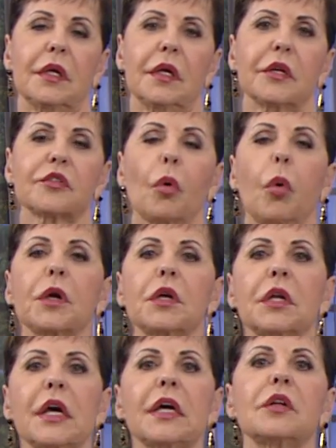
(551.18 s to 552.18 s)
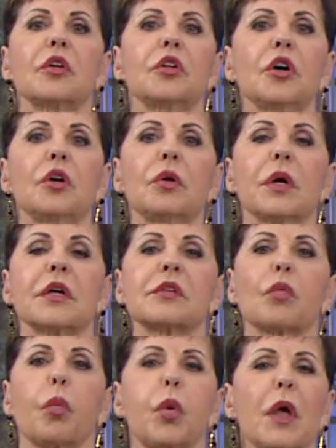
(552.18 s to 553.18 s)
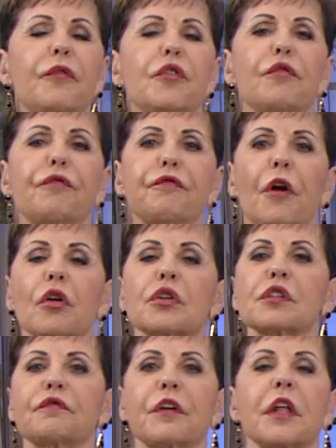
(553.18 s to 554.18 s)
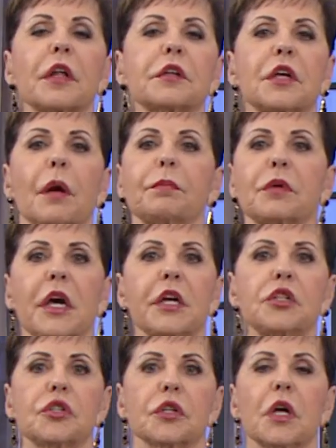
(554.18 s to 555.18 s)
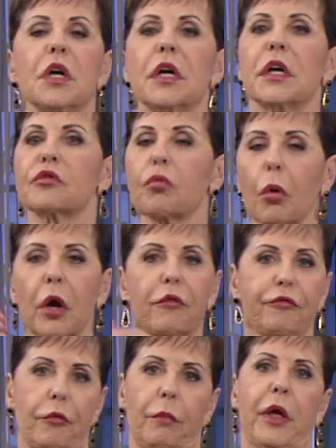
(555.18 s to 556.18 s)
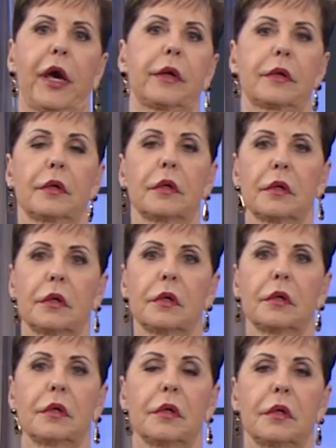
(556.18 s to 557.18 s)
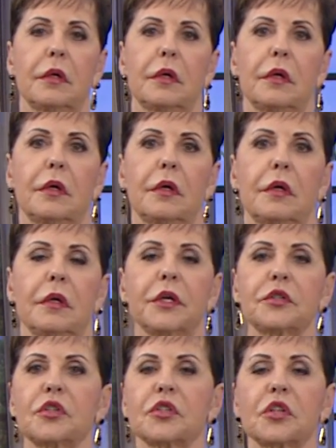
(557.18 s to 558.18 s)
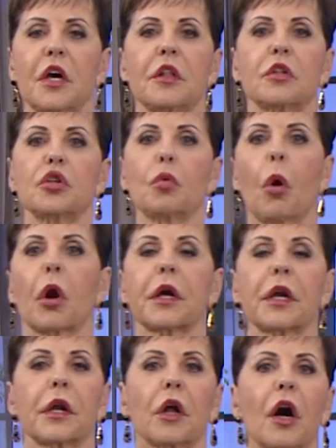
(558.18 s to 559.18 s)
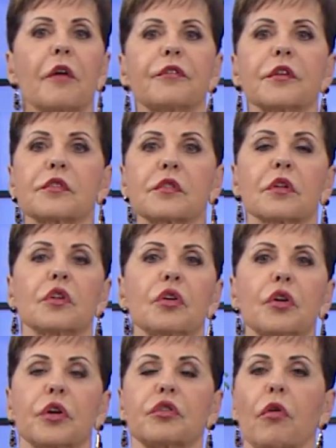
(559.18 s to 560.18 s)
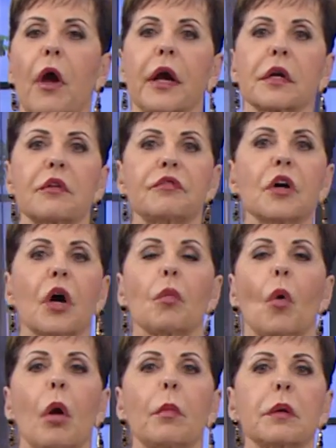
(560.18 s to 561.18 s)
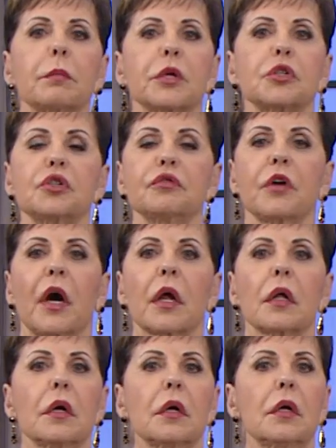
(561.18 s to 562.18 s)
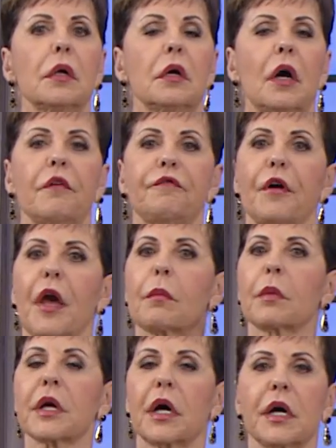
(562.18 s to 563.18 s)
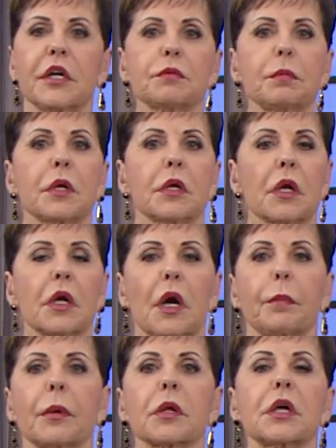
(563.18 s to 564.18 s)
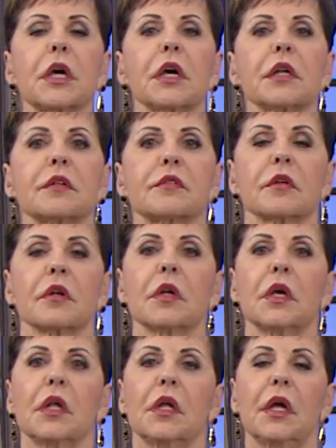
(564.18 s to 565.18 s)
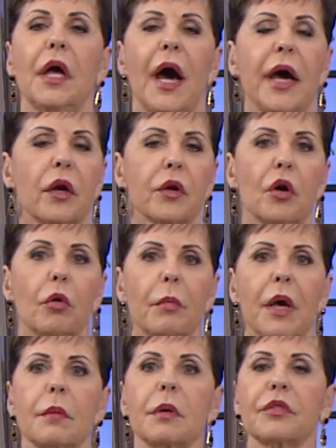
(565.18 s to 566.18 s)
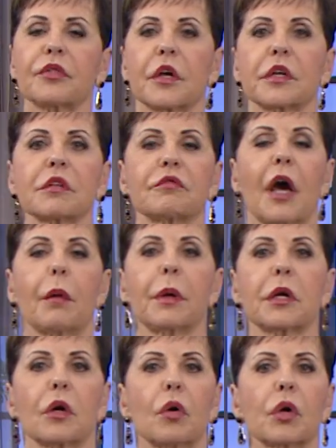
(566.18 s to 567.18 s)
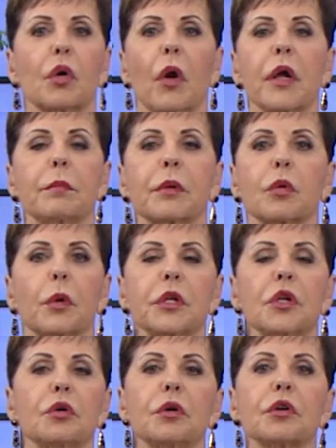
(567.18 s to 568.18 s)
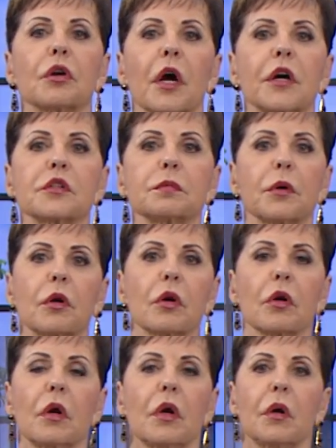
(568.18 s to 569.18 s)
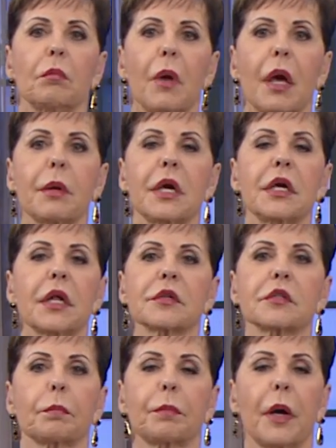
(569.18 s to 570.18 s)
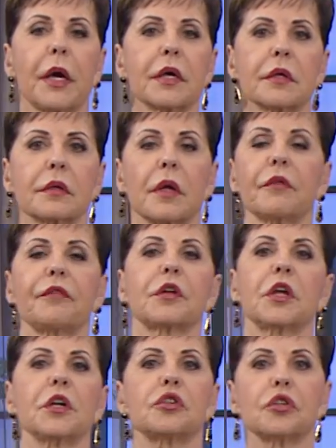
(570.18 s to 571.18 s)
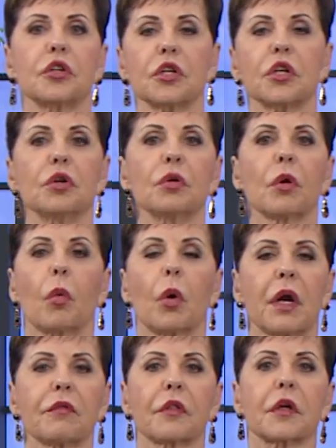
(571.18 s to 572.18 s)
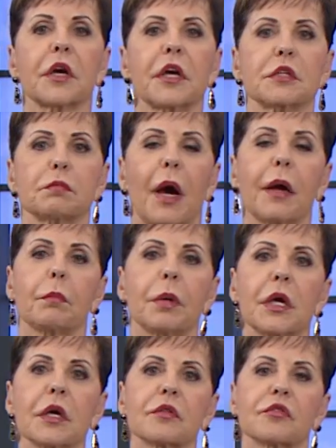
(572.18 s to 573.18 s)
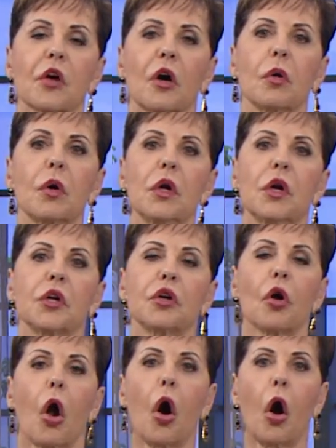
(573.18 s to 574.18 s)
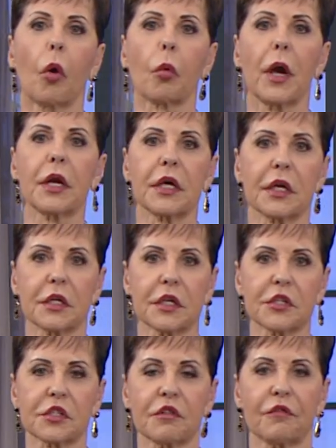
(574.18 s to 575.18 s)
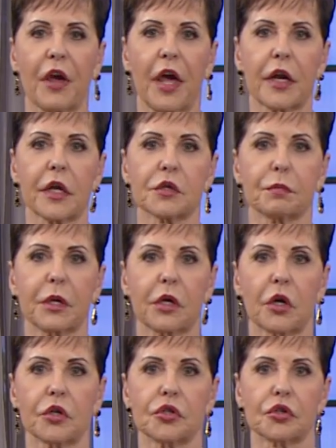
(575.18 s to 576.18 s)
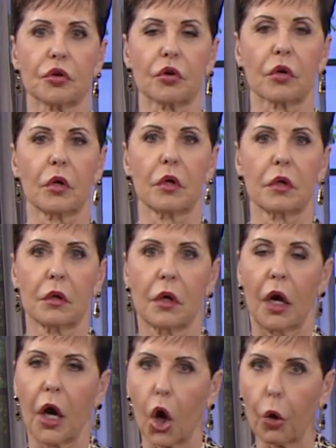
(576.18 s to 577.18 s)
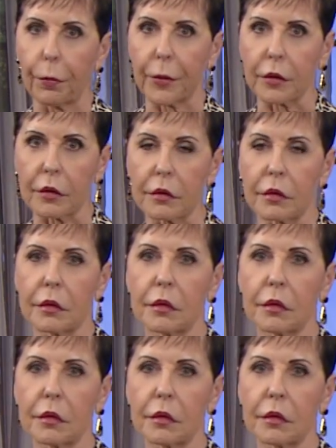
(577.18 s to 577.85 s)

And so what you need to do is if you first feel a temptation is run from that. Let's just say that you work in an office and you're an attractive young woman, but you've got a, a family, a husband, and a couple of kids, and I don't know, maybe things have not been going great between you and your husband, or maybe he doesn't pay enough attention to you, or whatever the case might be, and so you're already at a disadvantage because you're open